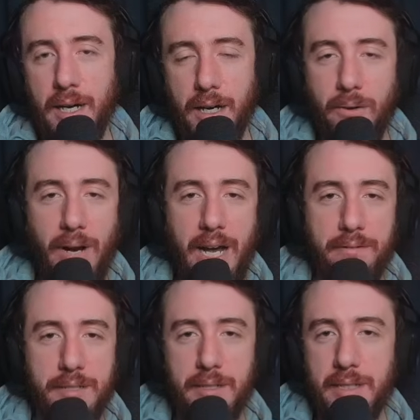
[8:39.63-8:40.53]
A
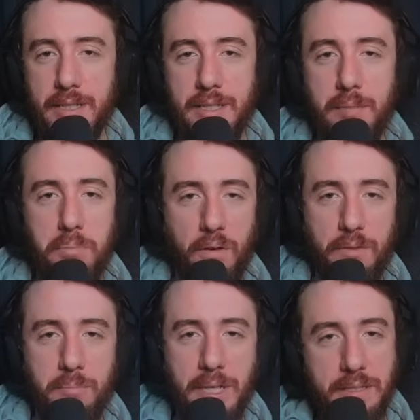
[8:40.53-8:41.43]
graft is the
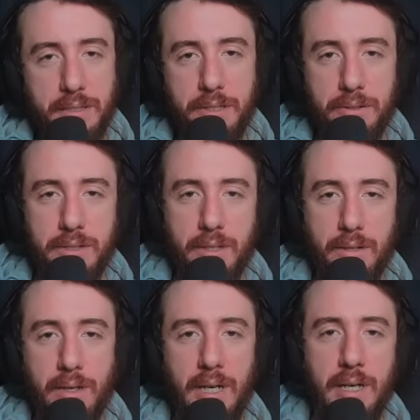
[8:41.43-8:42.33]
perfect place to do
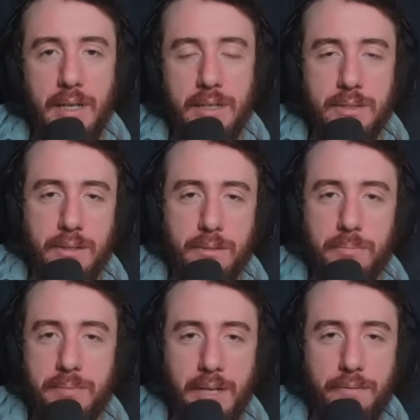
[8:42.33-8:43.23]
so. So
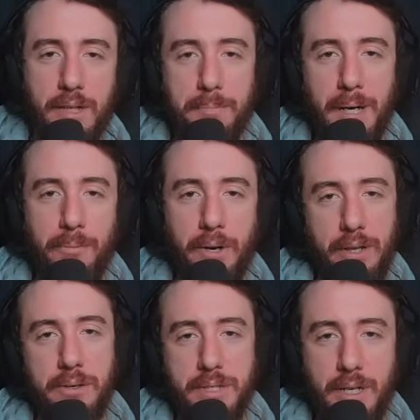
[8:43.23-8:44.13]
definitely pop one of
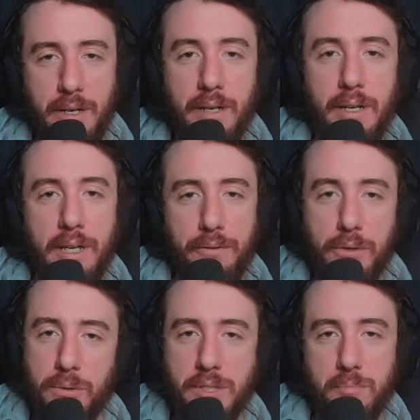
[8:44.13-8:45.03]
those on if you're
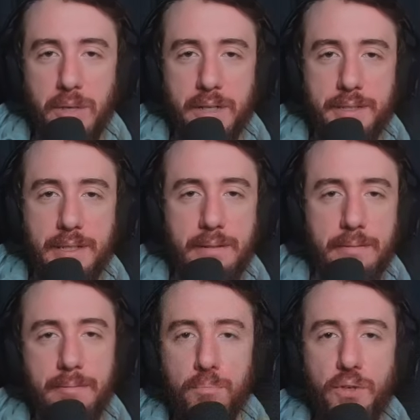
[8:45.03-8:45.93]
doing some bossing.
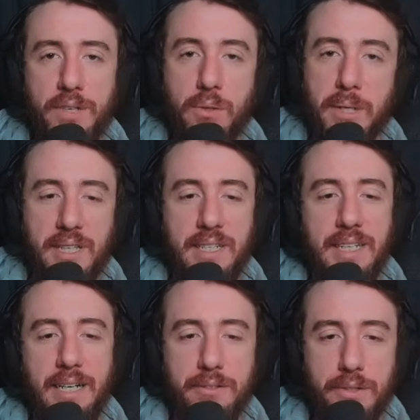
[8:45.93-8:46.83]
Moving quickly
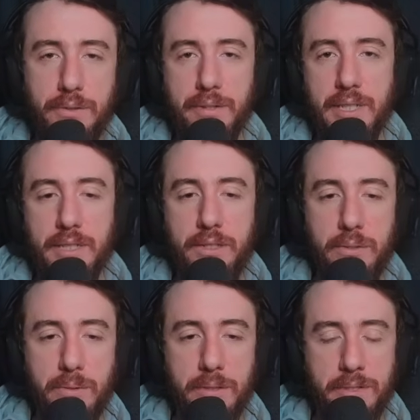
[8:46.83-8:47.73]
down to the
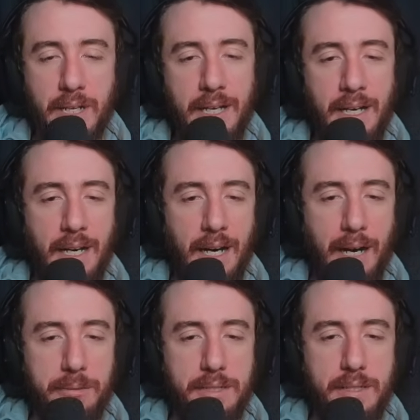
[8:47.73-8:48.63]
jewels,
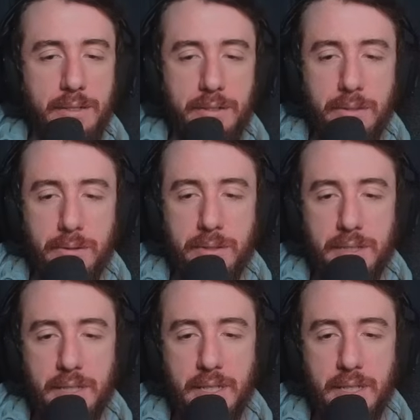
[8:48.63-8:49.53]
I would still use
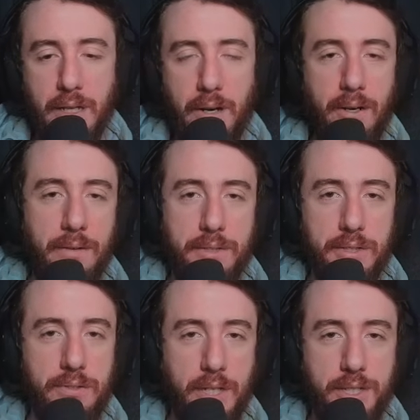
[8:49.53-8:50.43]
the Heart of
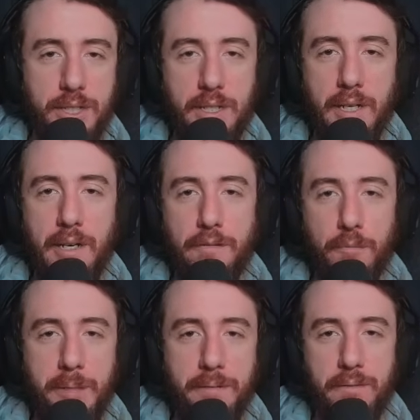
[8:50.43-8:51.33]
Destruction,
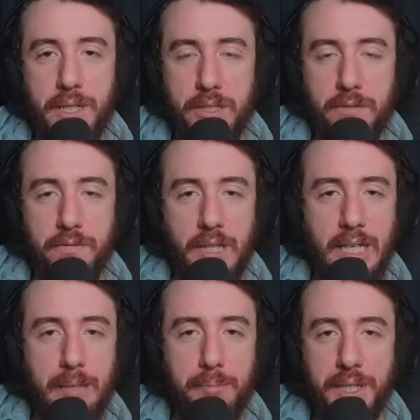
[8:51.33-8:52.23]
Forbidden Flesh and
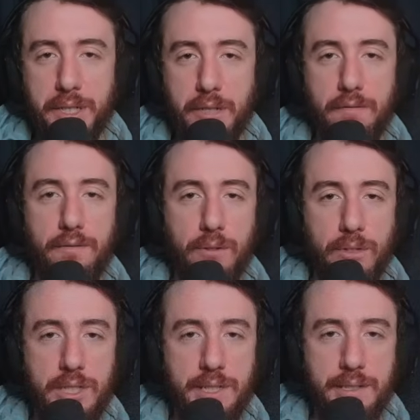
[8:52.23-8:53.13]
Flame. The
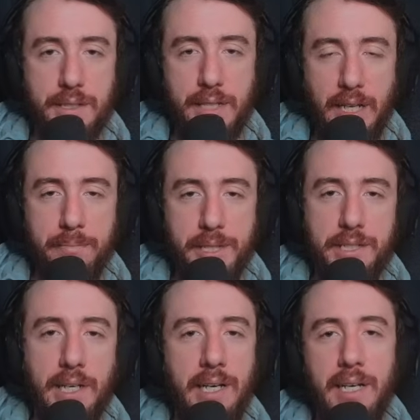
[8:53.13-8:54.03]
convergence
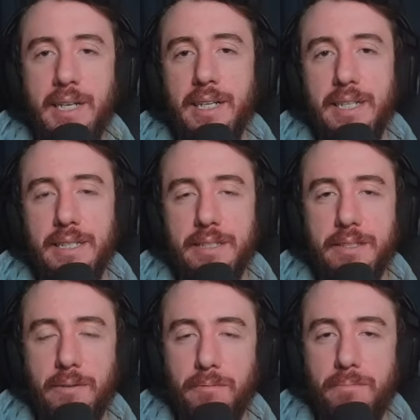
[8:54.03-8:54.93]
damage is
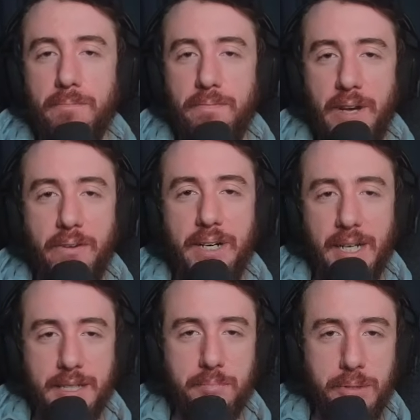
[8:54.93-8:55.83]
a very
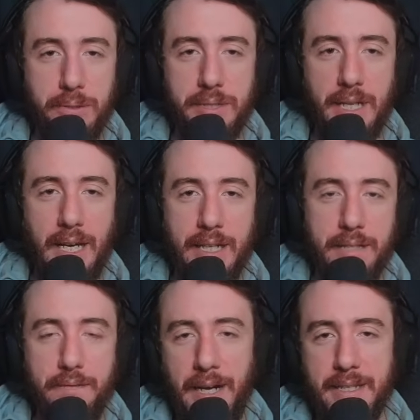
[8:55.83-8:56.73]
nice boost, and the
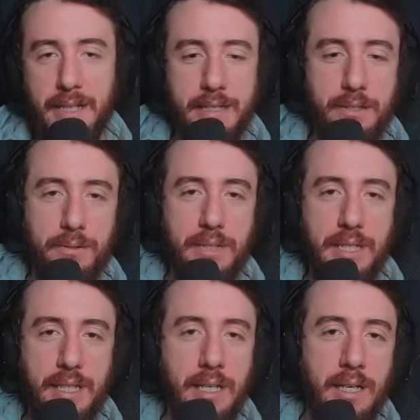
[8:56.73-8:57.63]
fact that it's
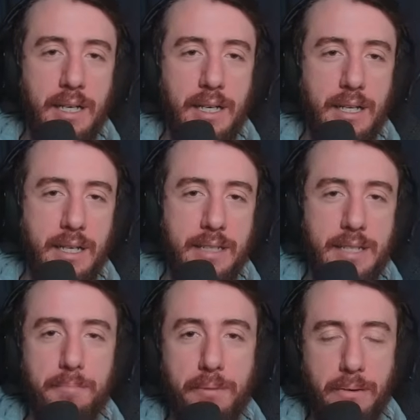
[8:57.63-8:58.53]
only a
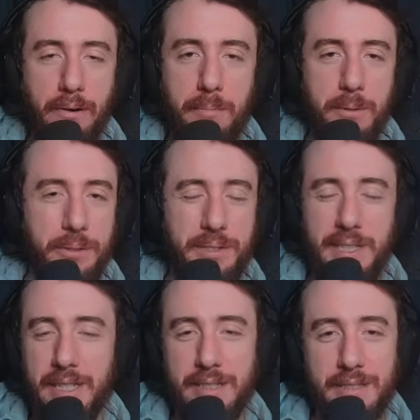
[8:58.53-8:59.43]
temporary boost
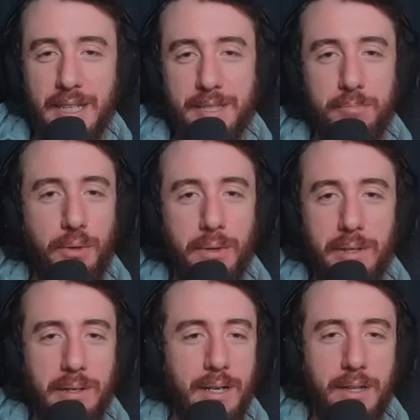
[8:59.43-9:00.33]
is less
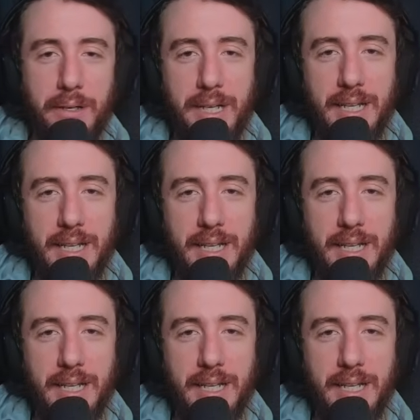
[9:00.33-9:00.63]
important in a loadout